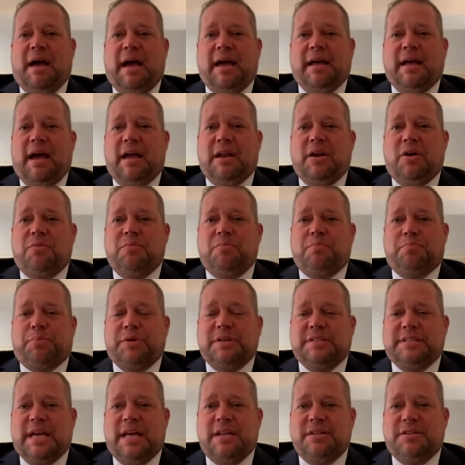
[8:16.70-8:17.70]
I don't
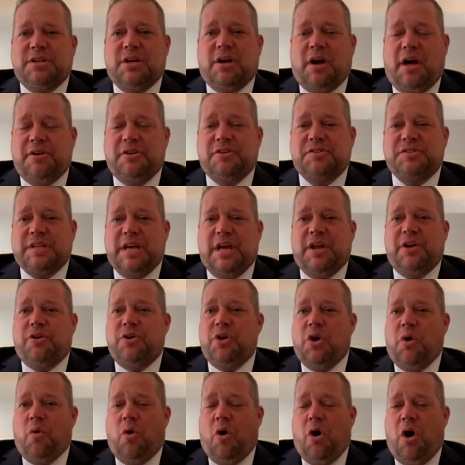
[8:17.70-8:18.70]
pretend to understand or
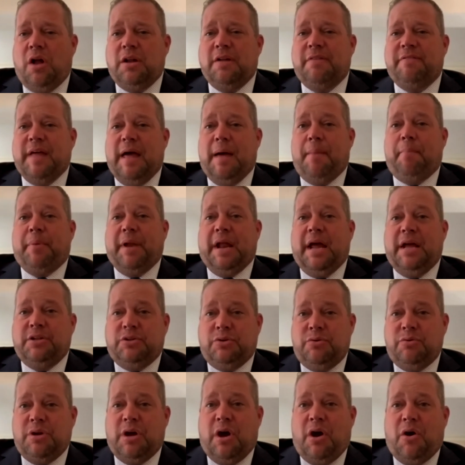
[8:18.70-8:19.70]
know all of that, but I
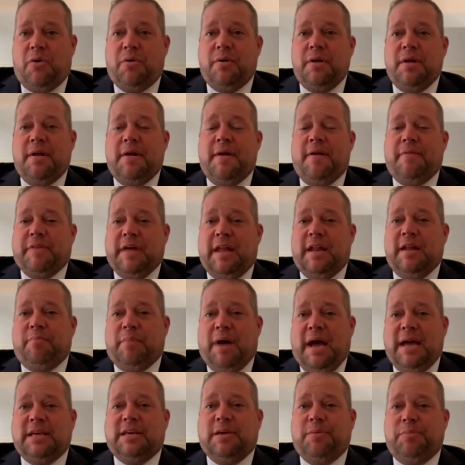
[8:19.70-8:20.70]
do know that in
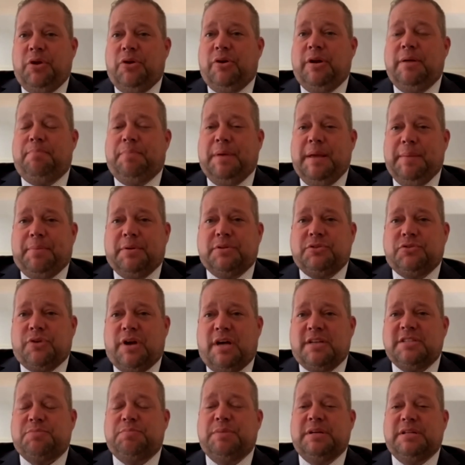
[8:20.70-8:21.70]
my community, people
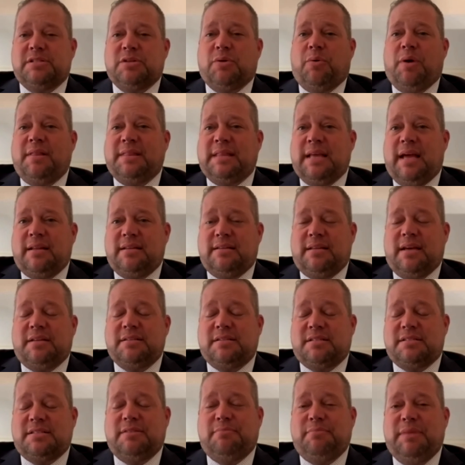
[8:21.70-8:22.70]
trust me. So what that
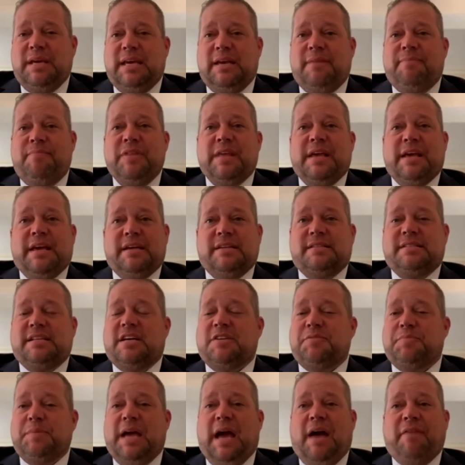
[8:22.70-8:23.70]
does to me is
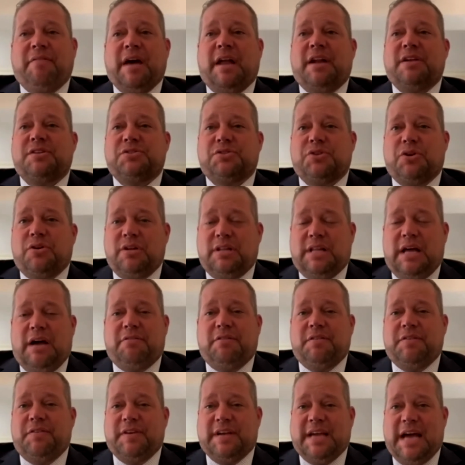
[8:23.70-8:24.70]
tells me I've got a certain
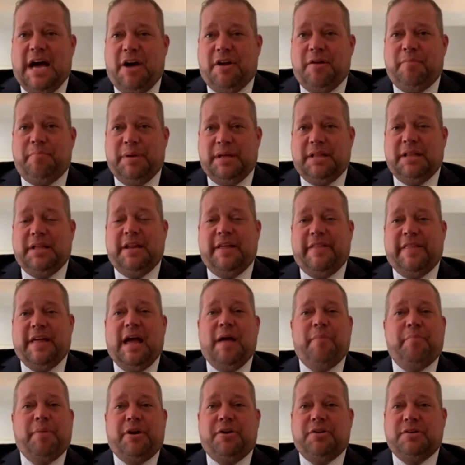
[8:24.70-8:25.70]
level of accountability that
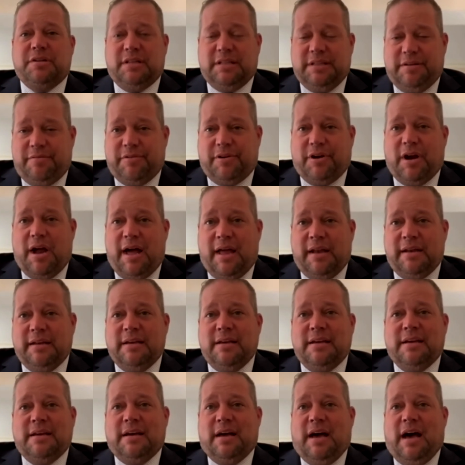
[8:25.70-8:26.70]
I better deliver on,
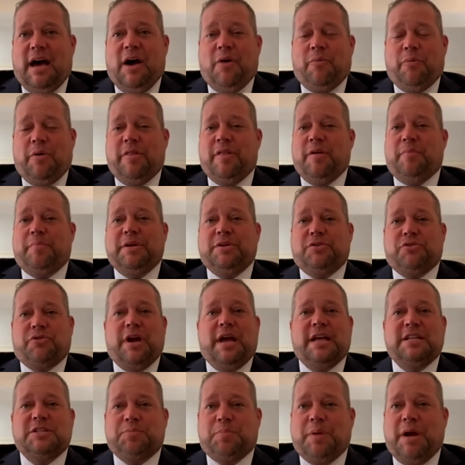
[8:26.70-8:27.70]
whether it be
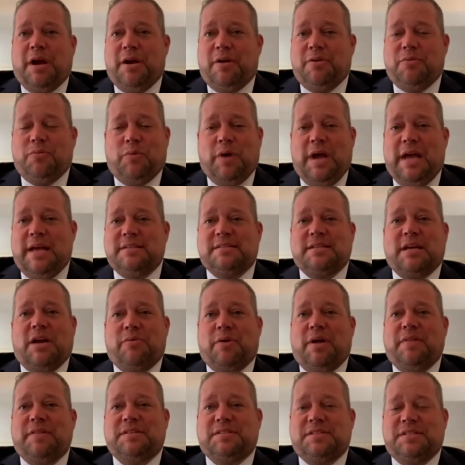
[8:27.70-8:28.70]
transparent ways I
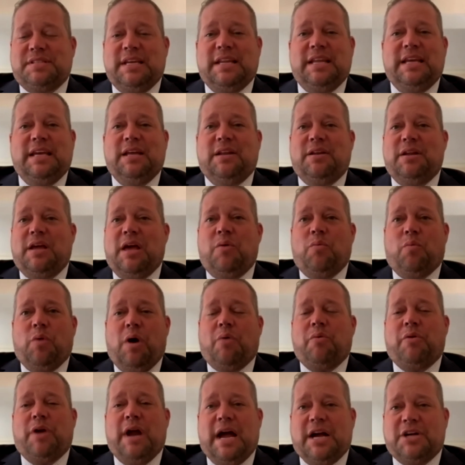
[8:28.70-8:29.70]
run the city and
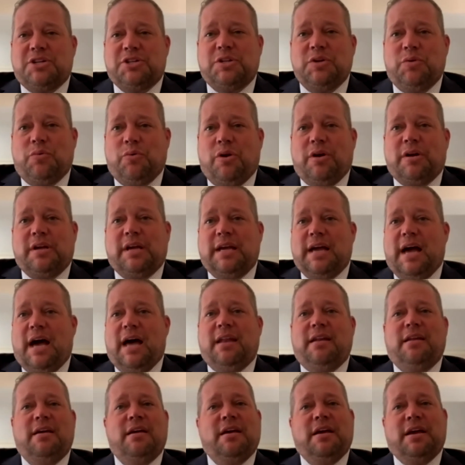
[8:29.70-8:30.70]
what we're actually working
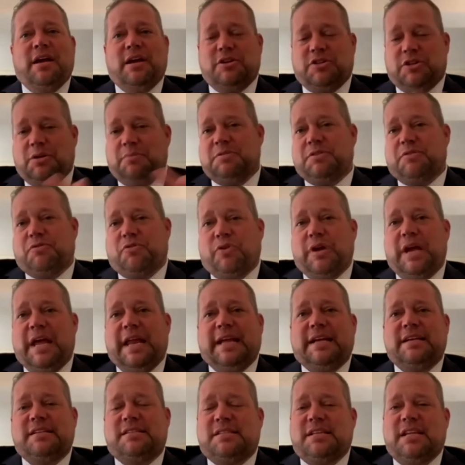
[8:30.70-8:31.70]
on in terms of
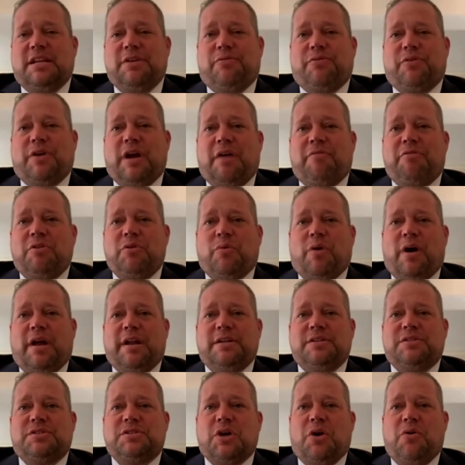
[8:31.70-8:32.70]
creating a city for everyone.
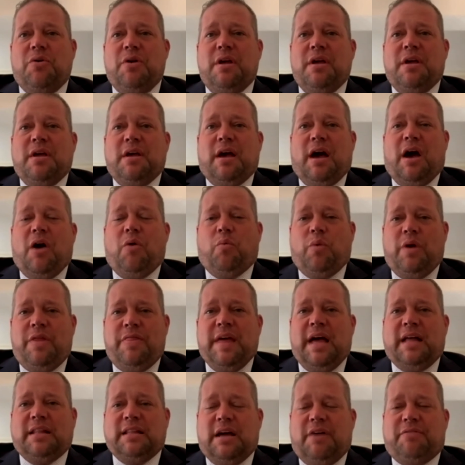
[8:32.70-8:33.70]
And so with
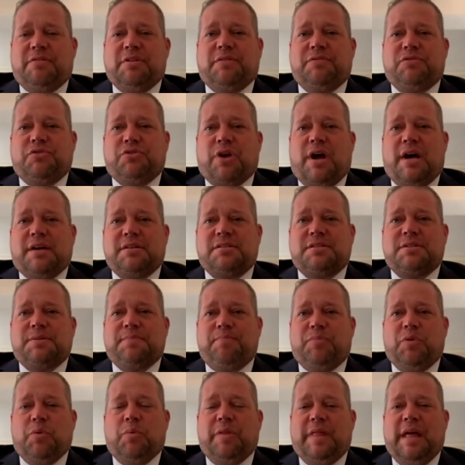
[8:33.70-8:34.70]
that level of trust,
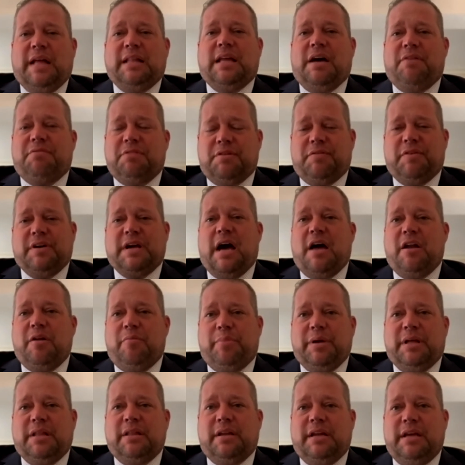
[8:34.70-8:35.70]
with that level of
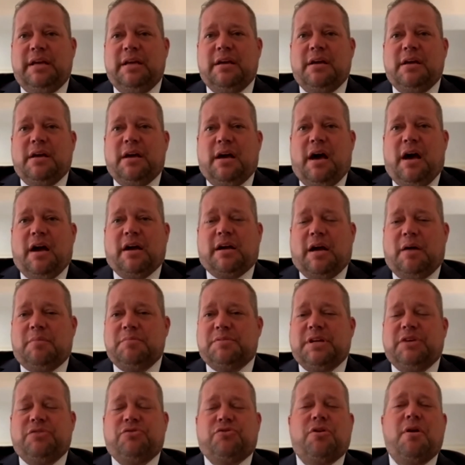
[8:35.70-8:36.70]
accountability,
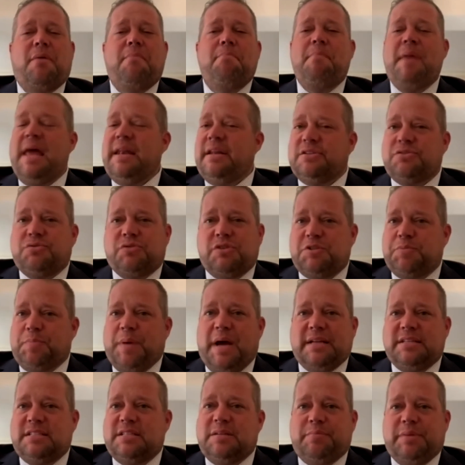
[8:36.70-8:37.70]
comes a tremendous
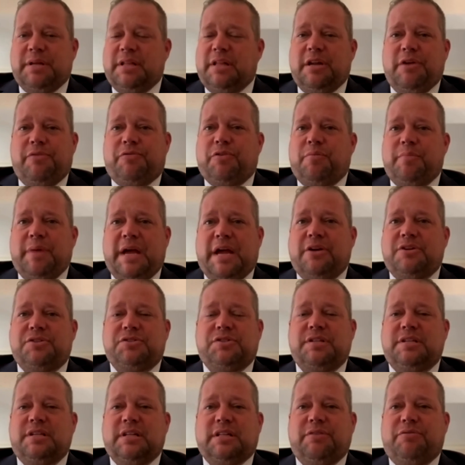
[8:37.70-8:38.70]
responsibility for
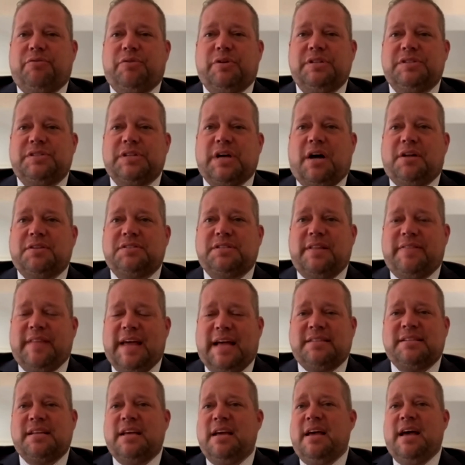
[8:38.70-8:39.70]
mayors to deliver results. And
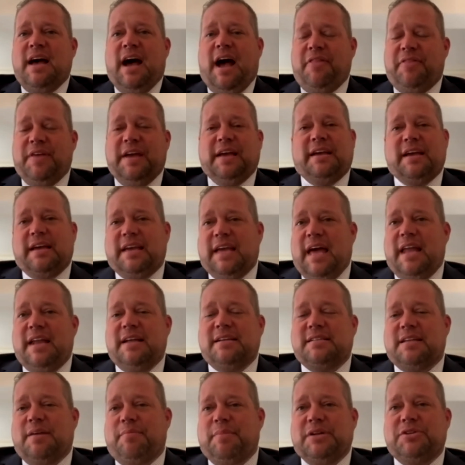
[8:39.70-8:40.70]
that's, I think, again,
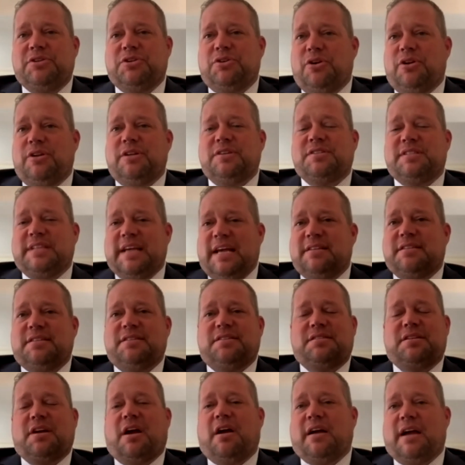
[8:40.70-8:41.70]
as I mentioned earlier, stands in
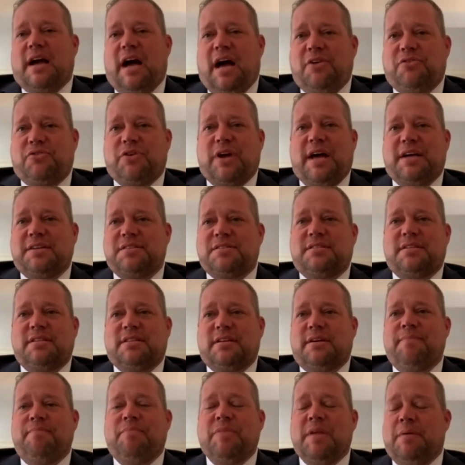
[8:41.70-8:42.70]
stark contrast to
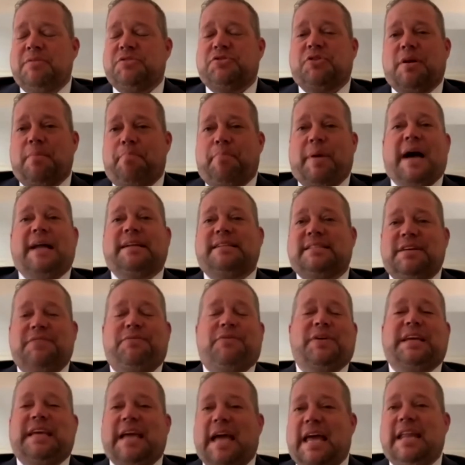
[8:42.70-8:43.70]
the sort of
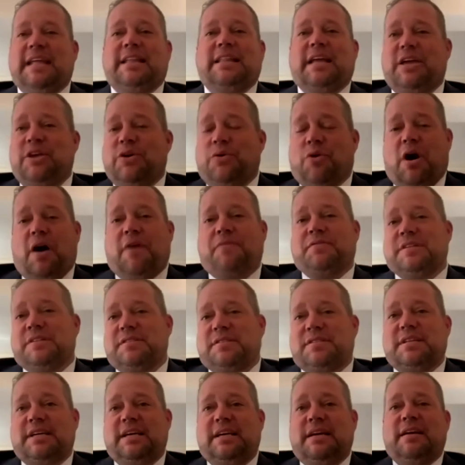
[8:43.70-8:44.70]
pontificating that you often
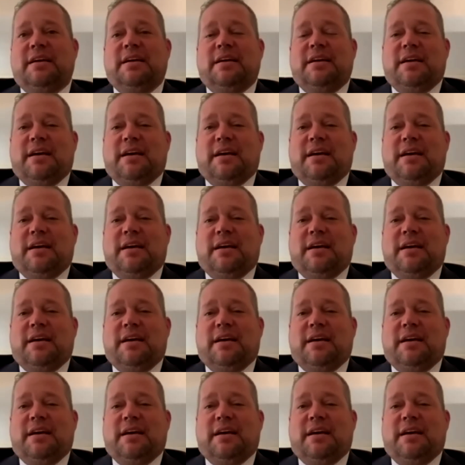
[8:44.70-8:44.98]
see